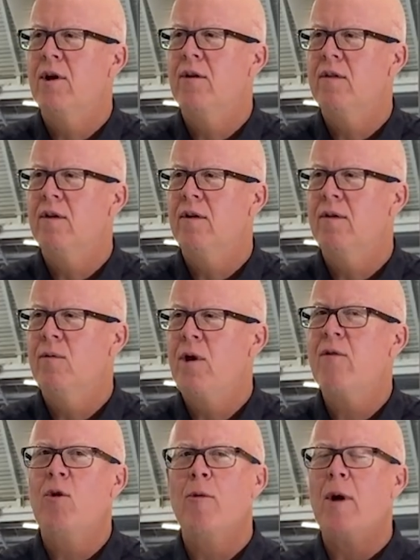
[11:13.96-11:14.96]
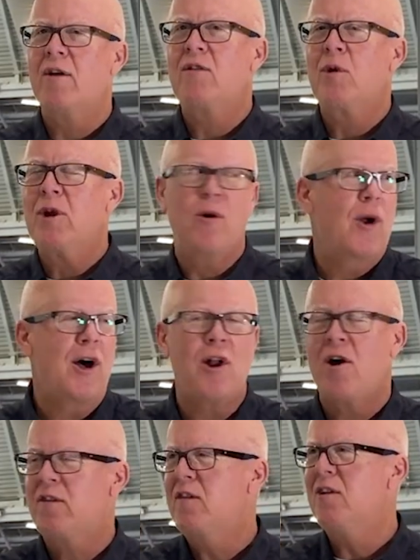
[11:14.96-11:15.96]
You know, yeah. we have and, robots running
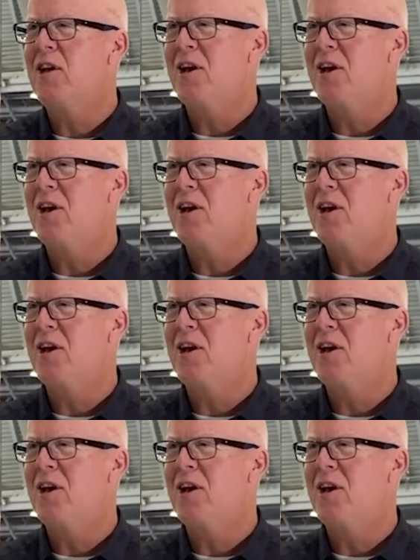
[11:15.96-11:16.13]
around Austin,